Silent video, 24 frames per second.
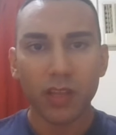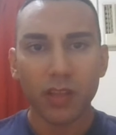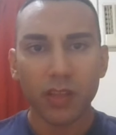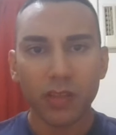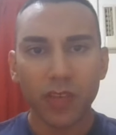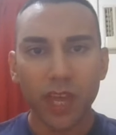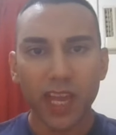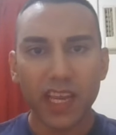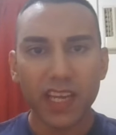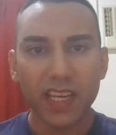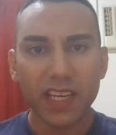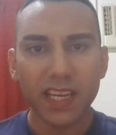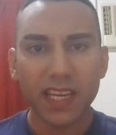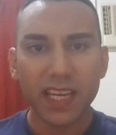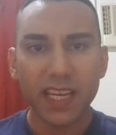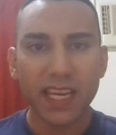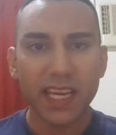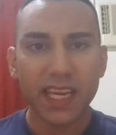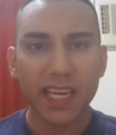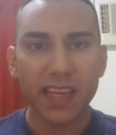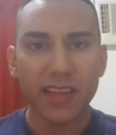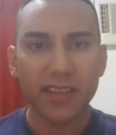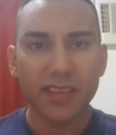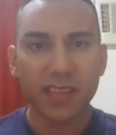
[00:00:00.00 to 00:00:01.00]
They
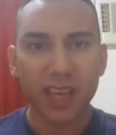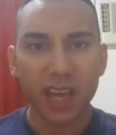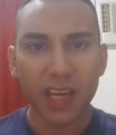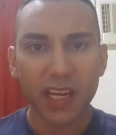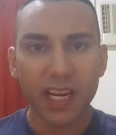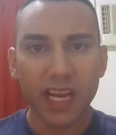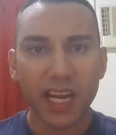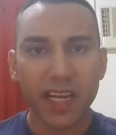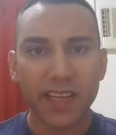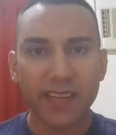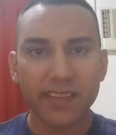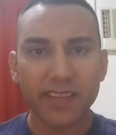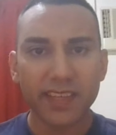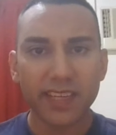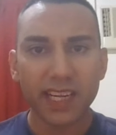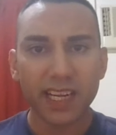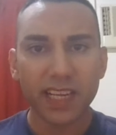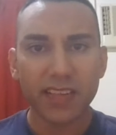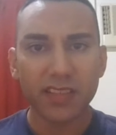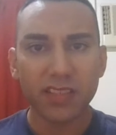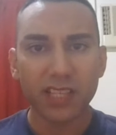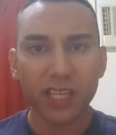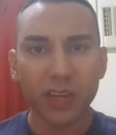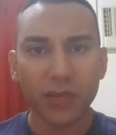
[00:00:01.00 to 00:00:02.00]
need an
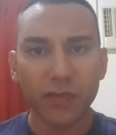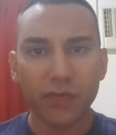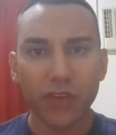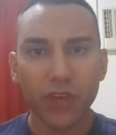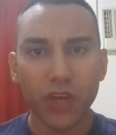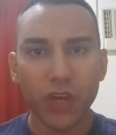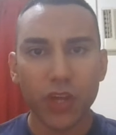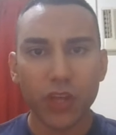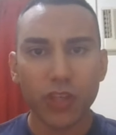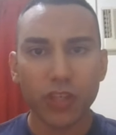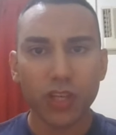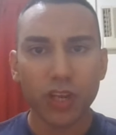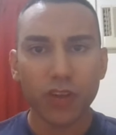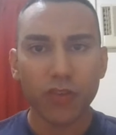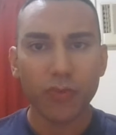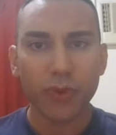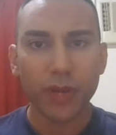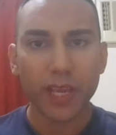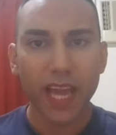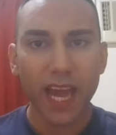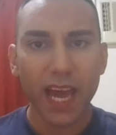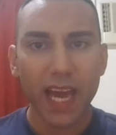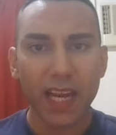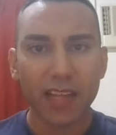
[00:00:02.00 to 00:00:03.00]
idealistic version of
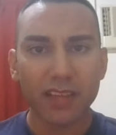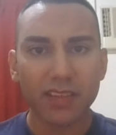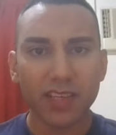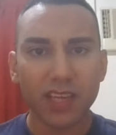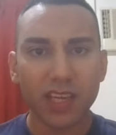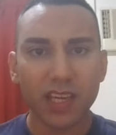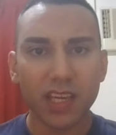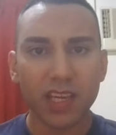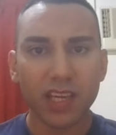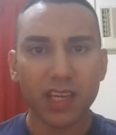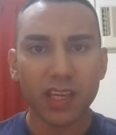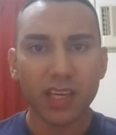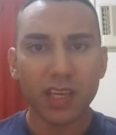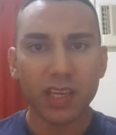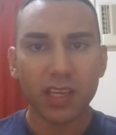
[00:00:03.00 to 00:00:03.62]
reality